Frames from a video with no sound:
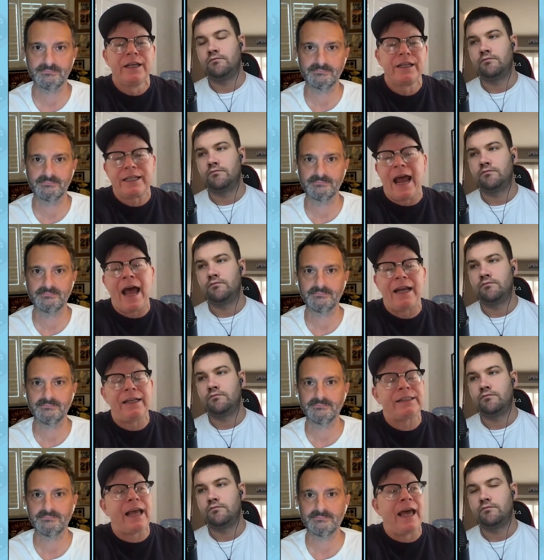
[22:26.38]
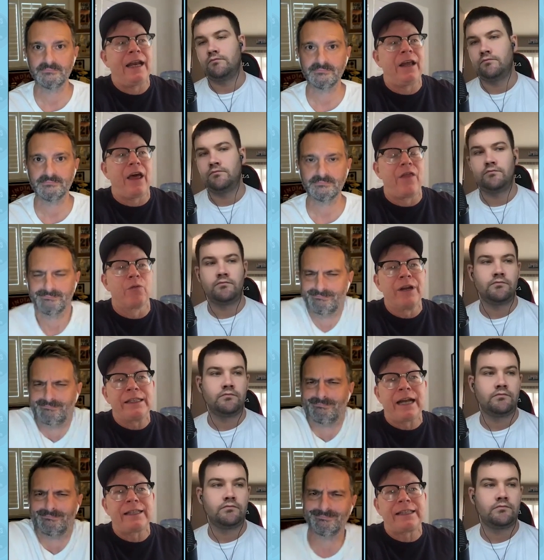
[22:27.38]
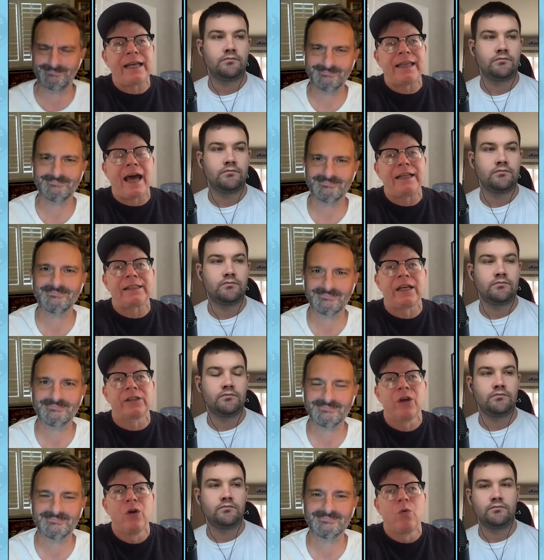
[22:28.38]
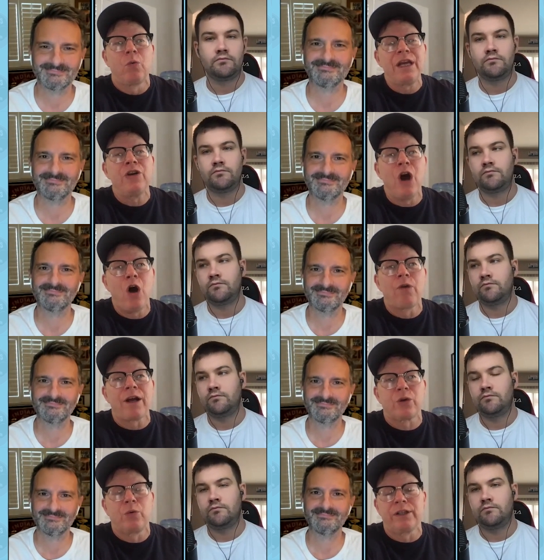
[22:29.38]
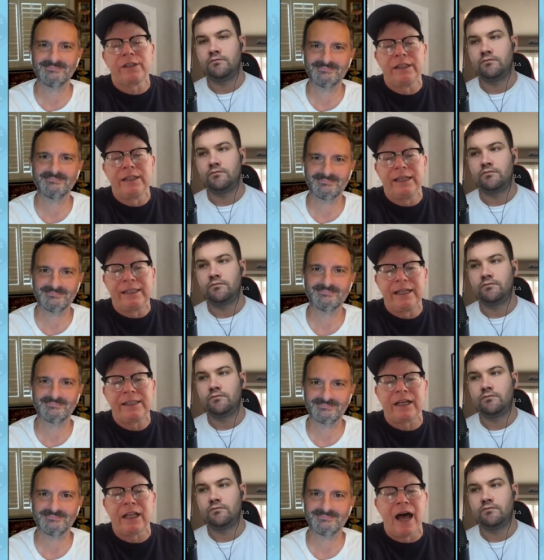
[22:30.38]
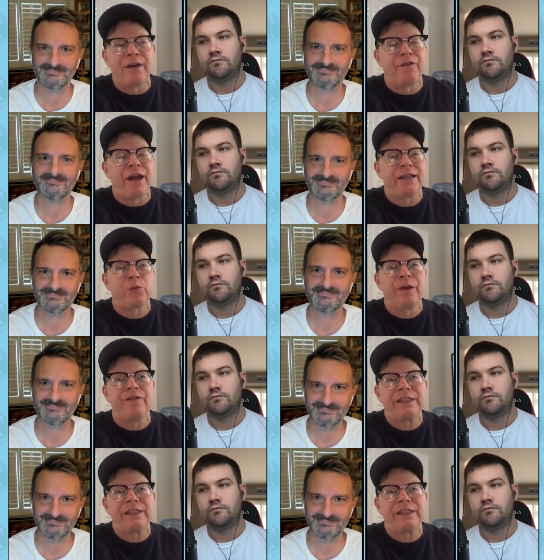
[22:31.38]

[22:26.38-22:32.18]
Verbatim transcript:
Speaker 1: status. And and the reason I said that is because we know Russell Wilson is in its decline phase. We've